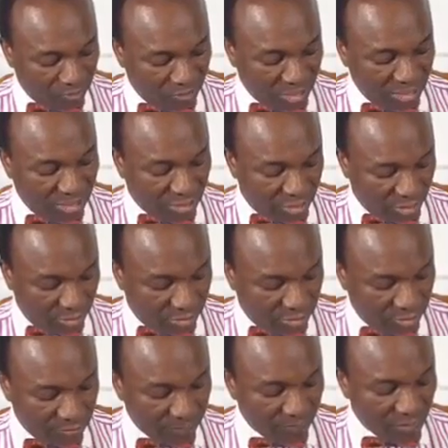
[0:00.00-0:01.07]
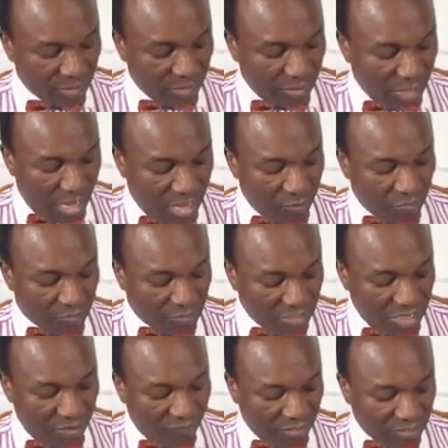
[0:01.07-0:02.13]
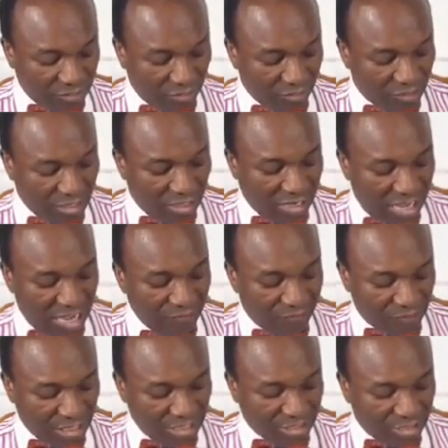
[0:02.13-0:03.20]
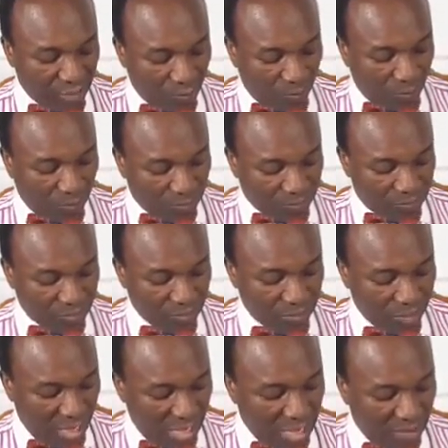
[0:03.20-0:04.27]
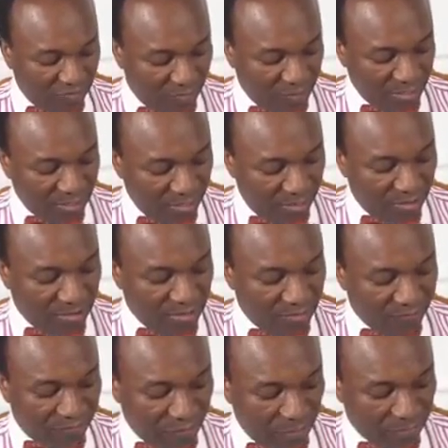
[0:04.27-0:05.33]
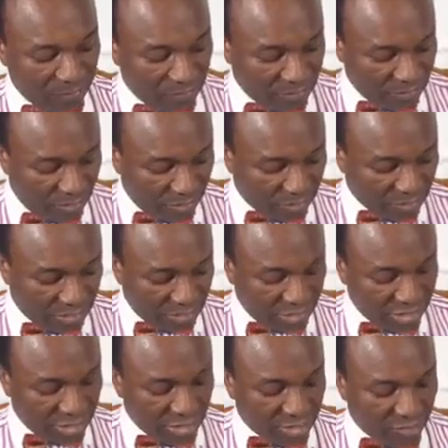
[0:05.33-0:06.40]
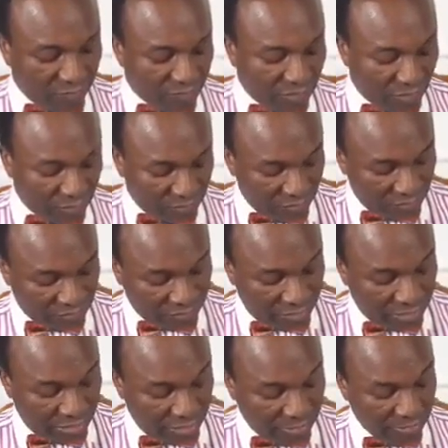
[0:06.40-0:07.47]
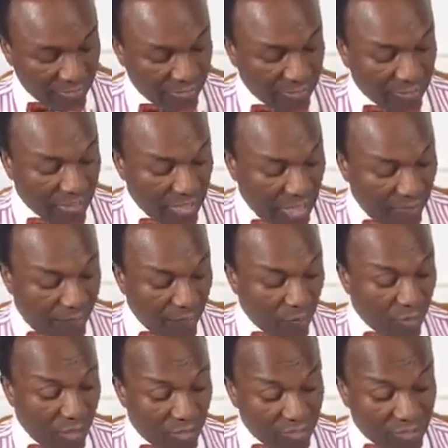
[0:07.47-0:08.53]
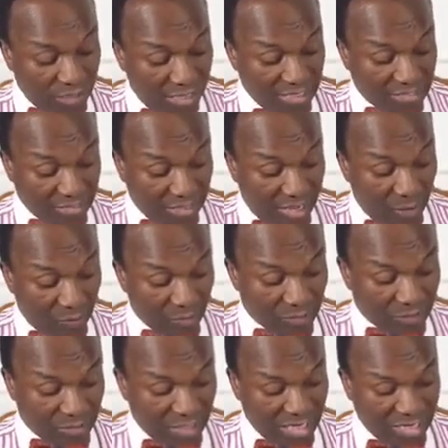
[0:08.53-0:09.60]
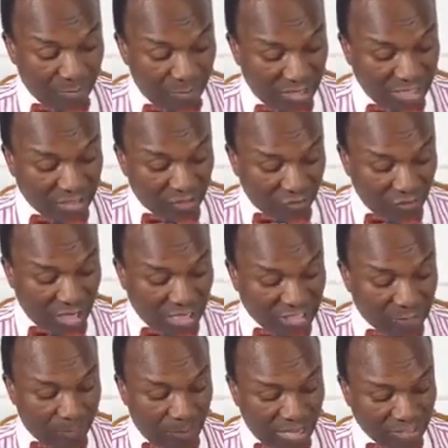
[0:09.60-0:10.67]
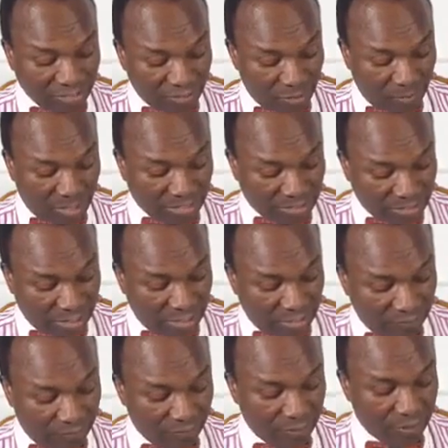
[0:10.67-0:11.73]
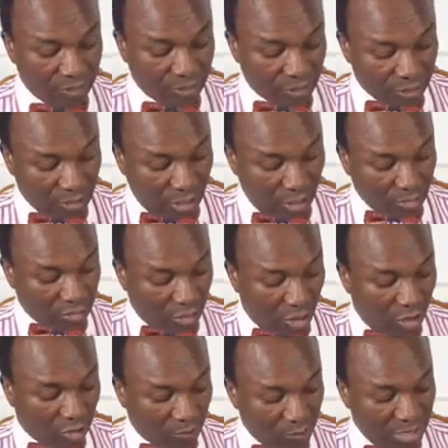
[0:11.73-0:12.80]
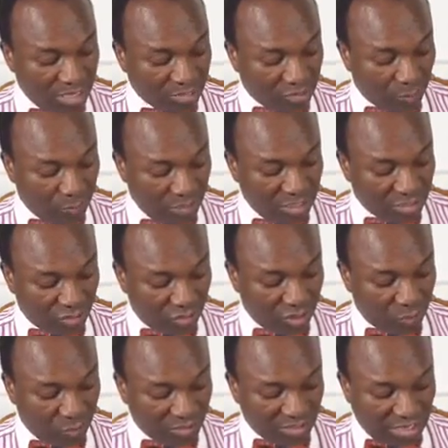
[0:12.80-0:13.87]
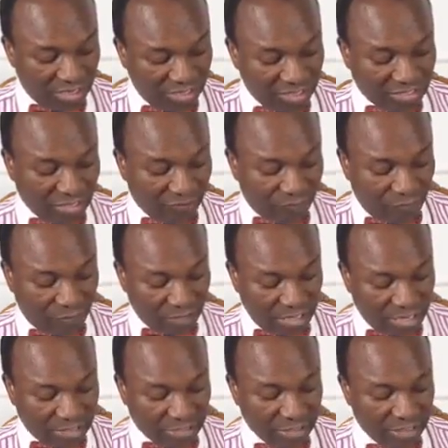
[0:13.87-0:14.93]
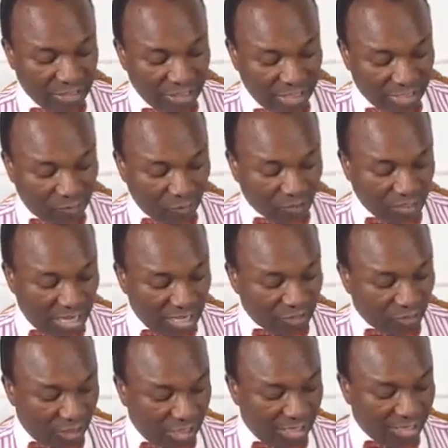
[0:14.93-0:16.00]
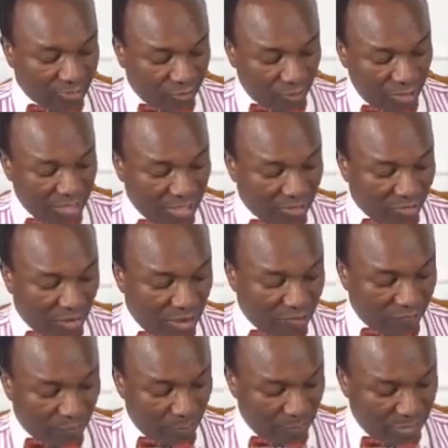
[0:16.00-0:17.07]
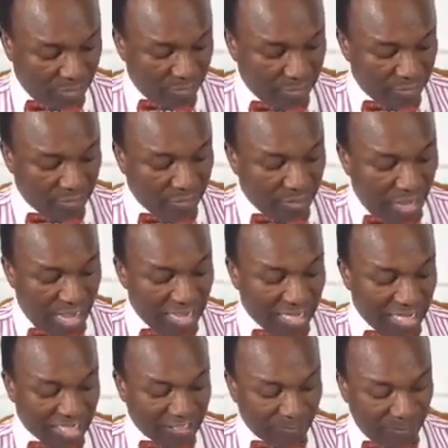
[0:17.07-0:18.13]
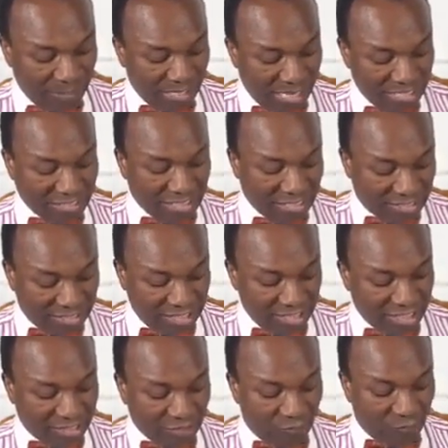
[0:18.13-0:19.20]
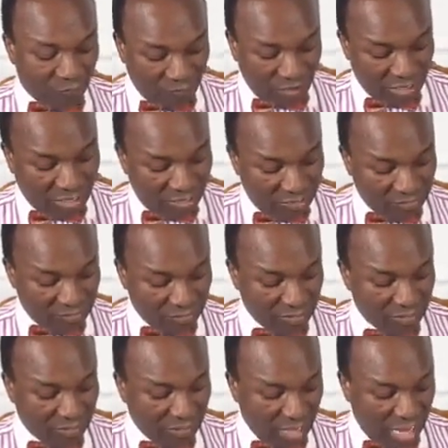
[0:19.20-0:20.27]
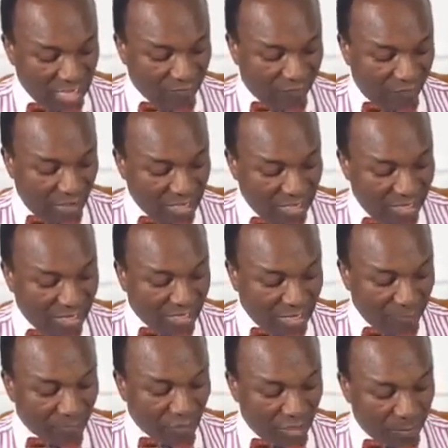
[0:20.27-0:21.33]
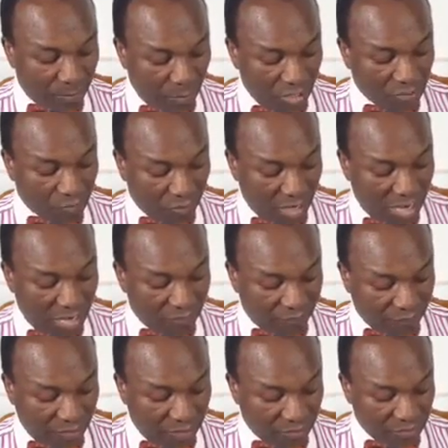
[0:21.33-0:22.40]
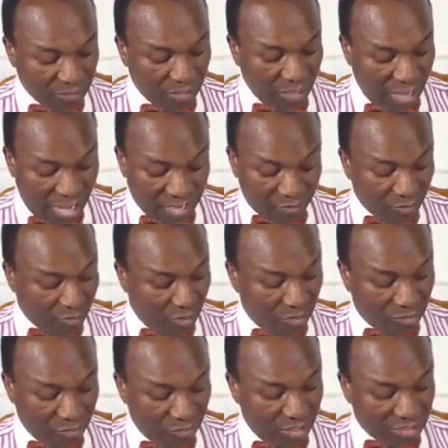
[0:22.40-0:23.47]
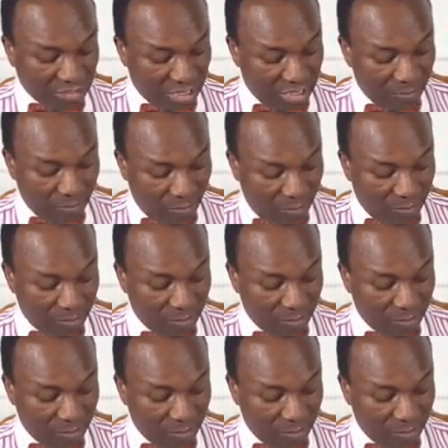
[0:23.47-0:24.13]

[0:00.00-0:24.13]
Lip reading: in the church. I was never taught the life-changing words I have been learning from the teachings of Dr. Sandey. A few years later, I was in ministry as a pastor myself. God called me into ministry, which I later found that it was actually a training ground for me. I experienced a series of failures and finally came to the point where I felt I could not do this anymore.